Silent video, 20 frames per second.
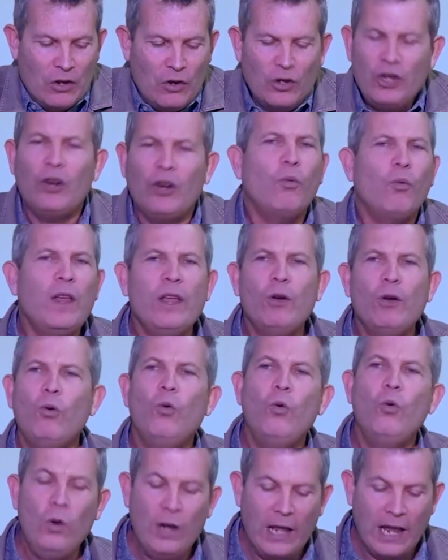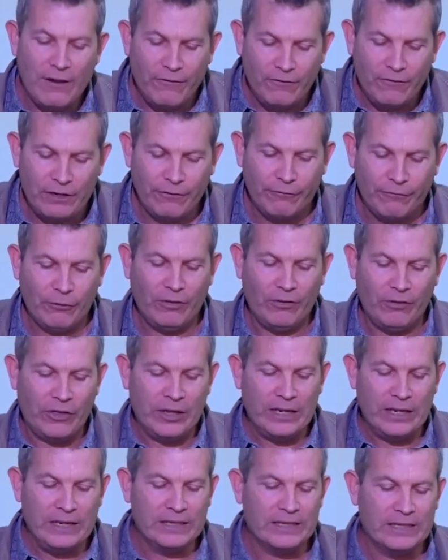You know, we all have different
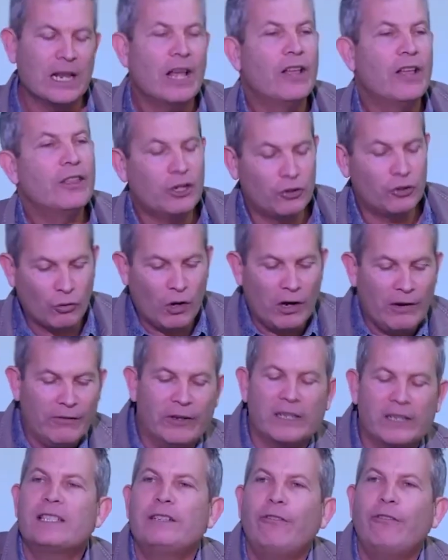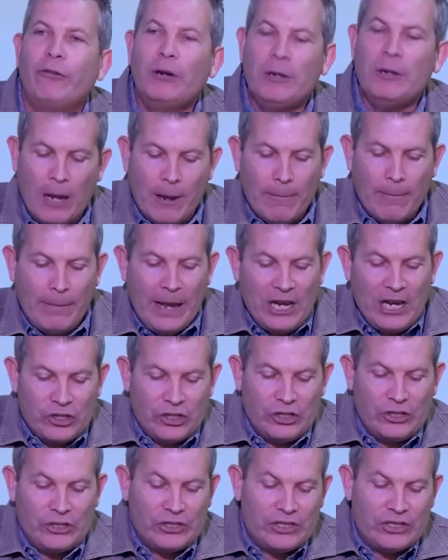things that drive us, different
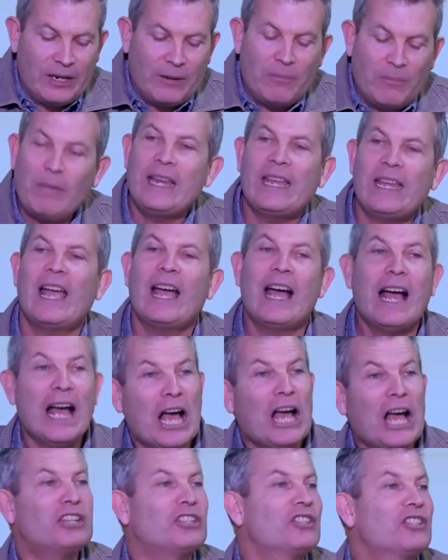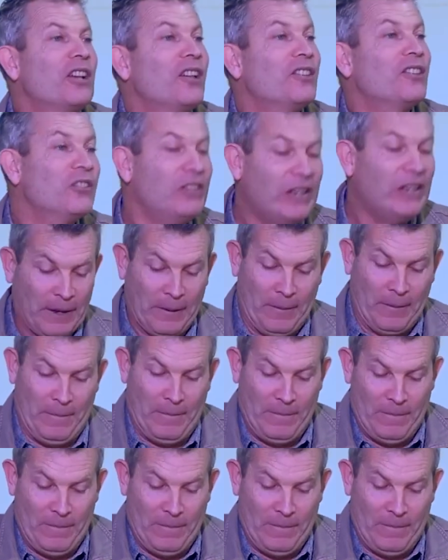passions that make our hearts sing.